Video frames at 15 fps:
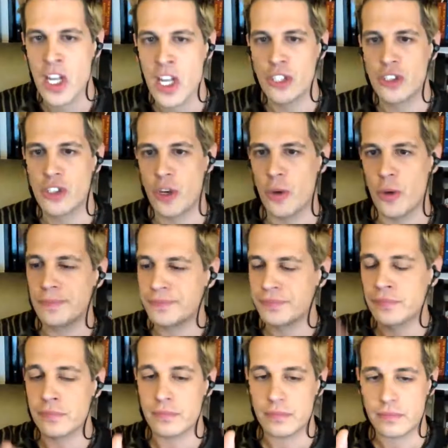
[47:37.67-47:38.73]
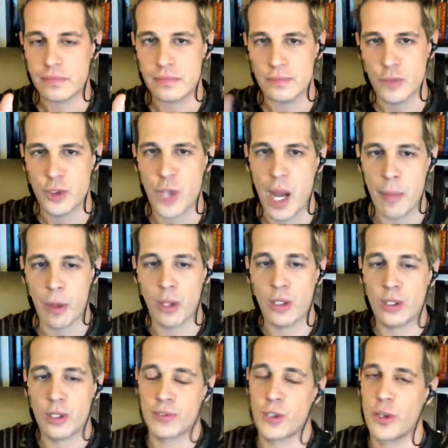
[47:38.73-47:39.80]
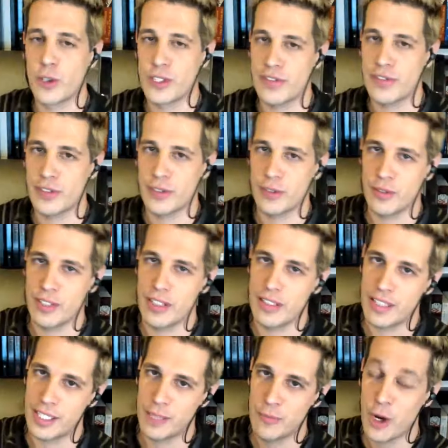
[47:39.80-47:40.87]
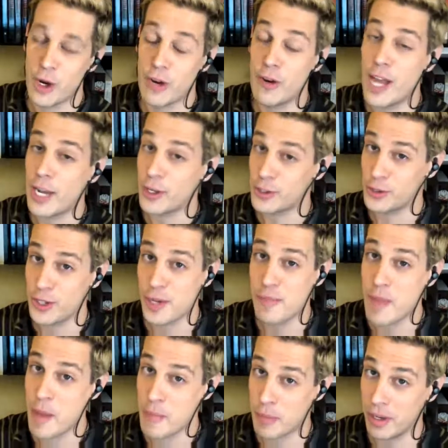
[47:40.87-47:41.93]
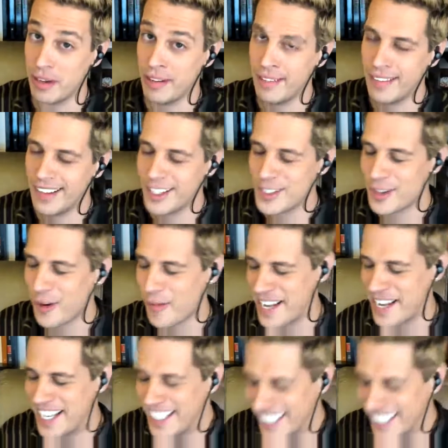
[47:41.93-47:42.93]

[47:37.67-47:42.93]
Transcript: So, Diabolical, of course, if you are a legacy member, you'll be...